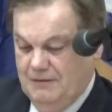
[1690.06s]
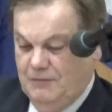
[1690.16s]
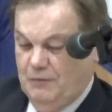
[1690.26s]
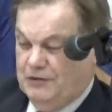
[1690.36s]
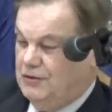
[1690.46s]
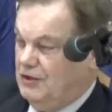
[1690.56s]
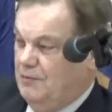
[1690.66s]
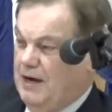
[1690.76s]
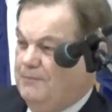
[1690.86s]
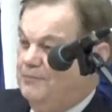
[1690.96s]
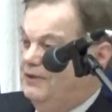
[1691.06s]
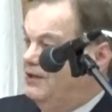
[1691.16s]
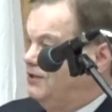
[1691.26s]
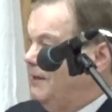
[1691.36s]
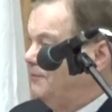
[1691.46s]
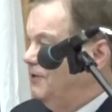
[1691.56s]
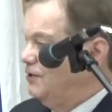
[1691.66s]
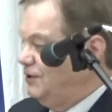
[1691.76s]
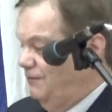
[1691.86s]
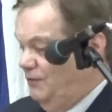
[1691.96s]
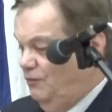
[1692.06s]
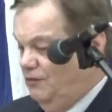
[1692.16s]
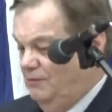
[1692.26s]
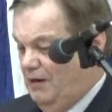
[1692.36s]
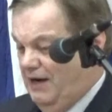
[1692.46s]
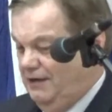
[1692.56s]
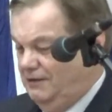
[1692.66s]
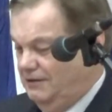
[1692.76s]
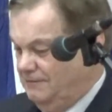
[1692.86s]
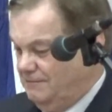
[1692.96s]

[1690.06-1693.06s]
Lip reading: I want you to come up and accept this, if you wouldn't mind.